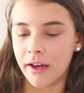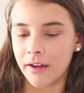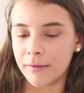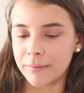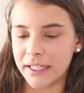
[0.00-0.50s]

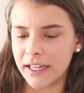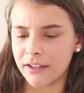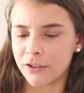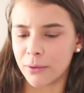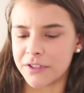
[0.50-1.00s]
But
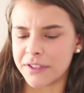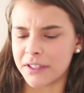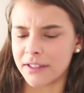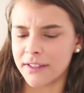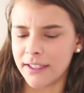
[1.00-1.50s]
getting squares
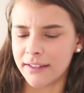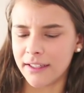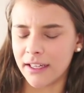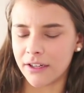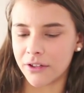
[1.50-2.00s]
isn't this
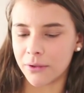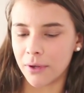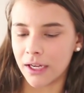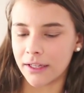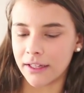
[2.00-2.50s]
easy. I don't know
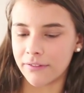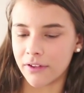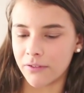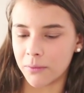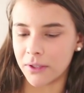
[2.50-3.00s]
why they've
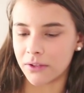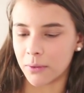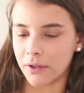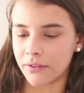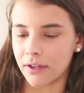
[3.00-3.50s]
given me
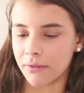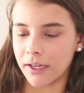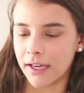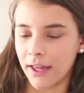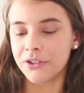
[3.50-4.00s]
squares like right now.